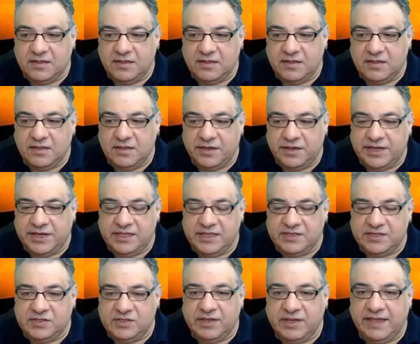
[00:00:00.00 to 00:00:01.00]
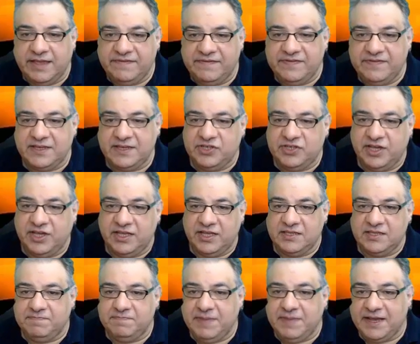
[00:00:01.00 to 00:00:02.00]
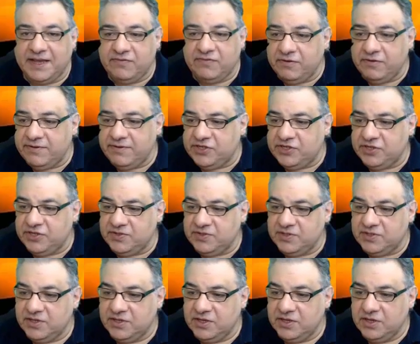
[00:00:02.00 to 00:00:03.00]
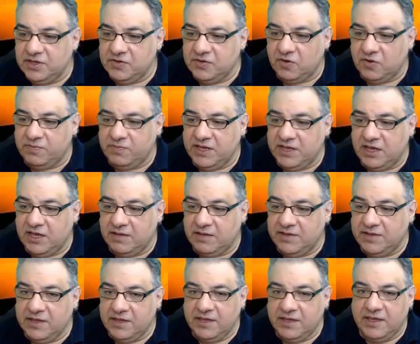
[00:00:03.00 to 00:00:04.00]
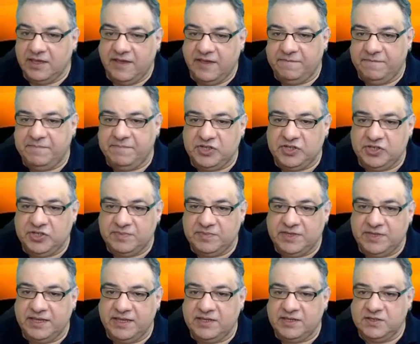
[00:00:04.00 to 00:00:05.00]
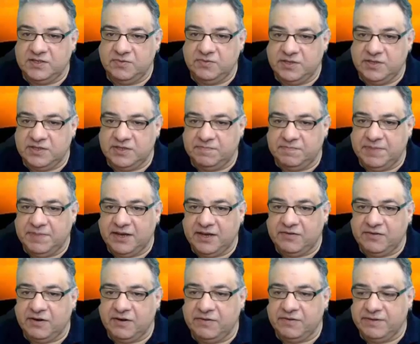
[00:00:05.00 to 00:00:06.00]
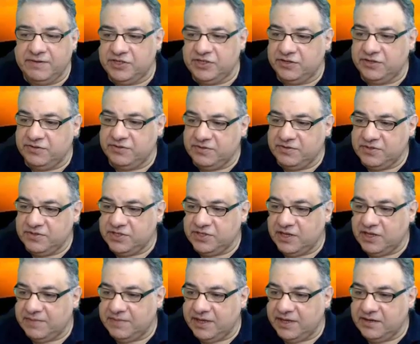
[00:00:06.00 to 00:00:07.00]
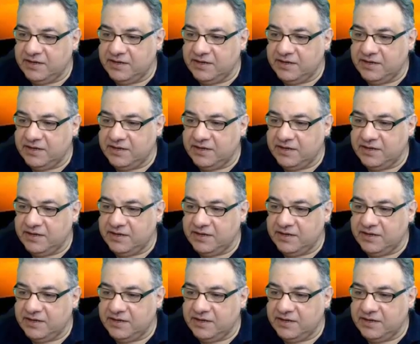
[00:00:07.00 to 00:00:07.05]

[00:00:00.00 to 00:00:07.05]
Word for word: Okay, there's knight f six check. There's back row issues cropping up. If bishop takes, there's a back row issue. Checkmate.